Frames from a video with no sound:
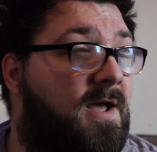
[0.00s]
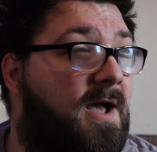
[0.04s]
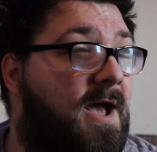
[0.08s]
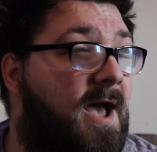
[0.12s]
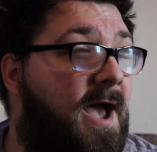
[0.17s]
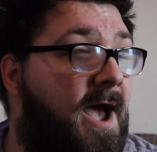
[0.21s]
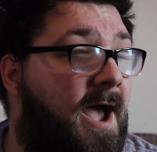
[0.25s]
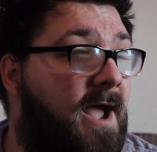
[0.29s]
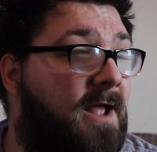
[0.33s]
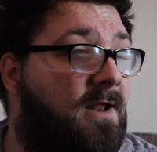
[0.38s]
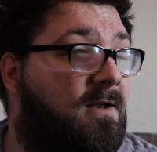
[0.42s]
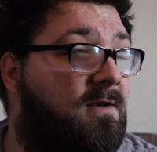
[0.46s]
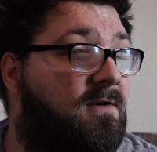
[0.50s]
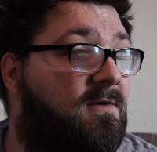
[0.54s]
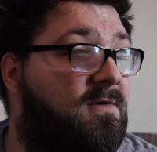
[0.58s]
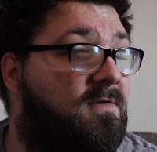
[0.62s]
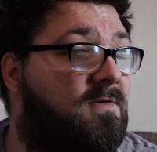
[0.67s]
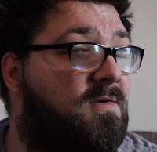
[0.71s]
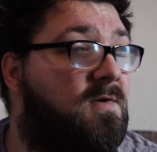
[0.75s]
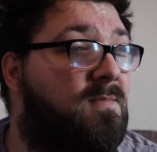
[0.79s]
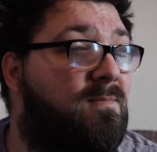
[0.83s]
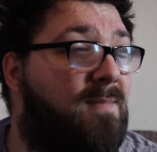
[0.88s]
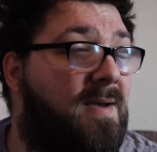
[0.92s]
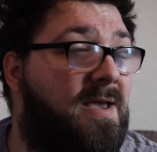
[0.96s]

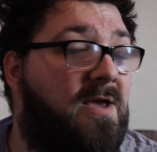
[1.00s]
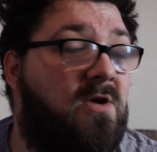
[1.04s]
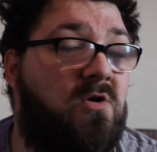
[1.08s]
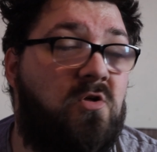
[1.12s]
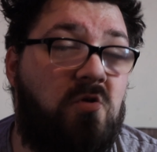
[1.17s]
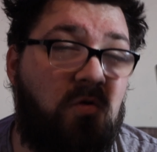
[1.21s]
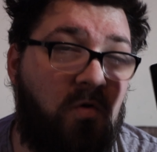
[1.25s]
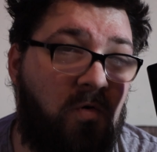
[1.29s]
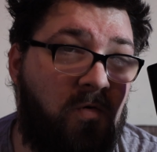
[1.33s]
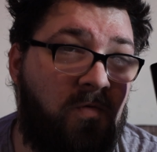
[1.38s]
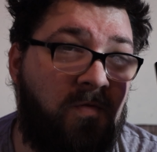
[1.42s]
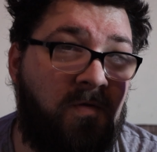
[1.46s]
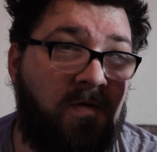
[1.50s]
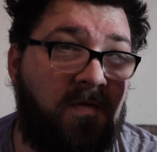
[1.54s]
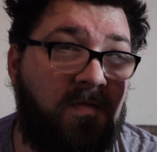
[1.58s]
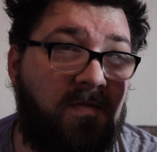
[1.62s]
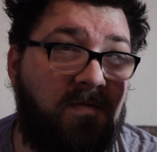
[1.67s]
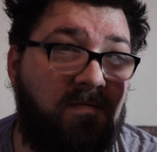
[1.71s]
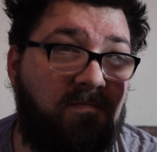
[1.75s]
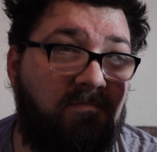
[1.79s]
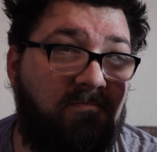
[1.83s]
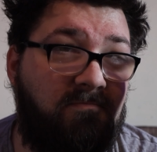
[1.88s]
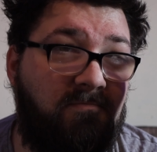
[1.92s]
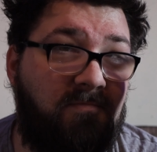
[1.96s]
and to make sure that
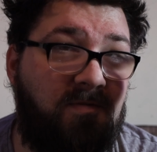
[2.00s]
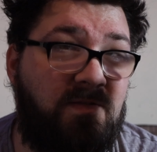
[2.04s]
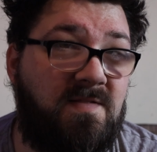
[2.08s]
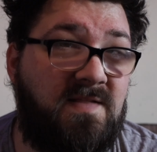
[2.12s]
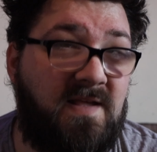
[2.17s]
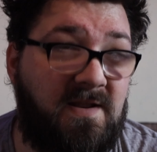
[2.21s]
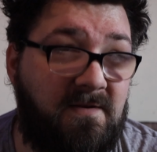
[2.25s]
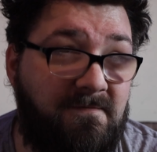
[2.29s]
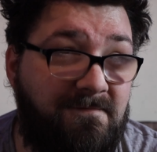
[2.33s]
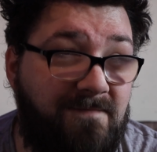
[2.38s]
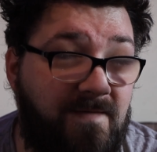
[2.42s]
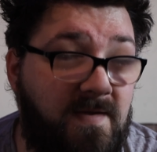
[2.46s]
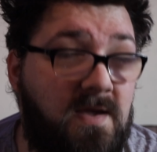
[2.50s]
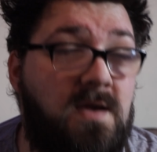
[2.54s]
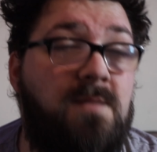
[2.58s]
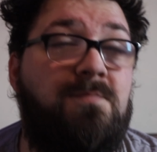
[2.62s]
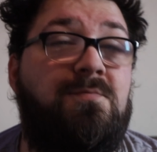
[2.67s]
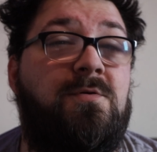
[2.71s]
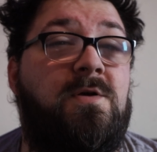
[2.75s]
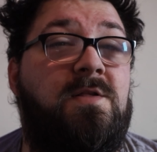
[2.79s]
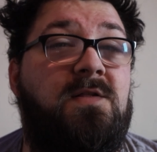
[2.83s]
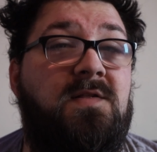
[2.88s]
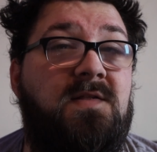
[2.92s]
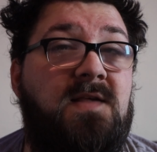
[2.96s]
said
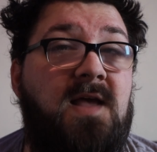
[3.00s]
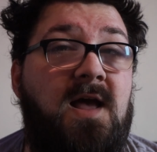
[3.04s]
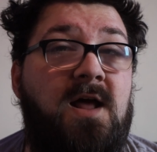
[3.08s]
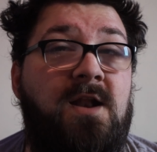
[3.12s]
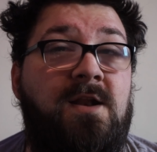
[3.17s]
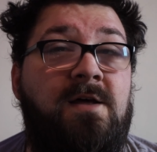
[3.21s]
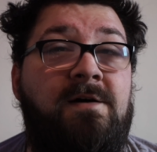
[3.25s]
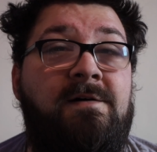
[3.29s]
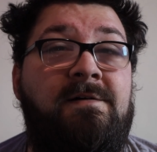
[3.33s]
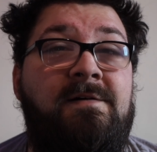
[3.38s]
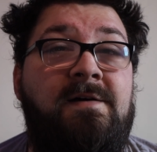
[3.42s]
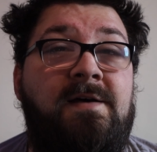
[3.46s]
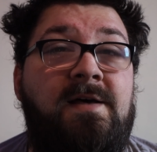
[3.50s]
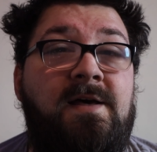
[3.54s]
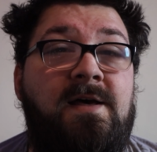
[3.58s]
fingerprint scanner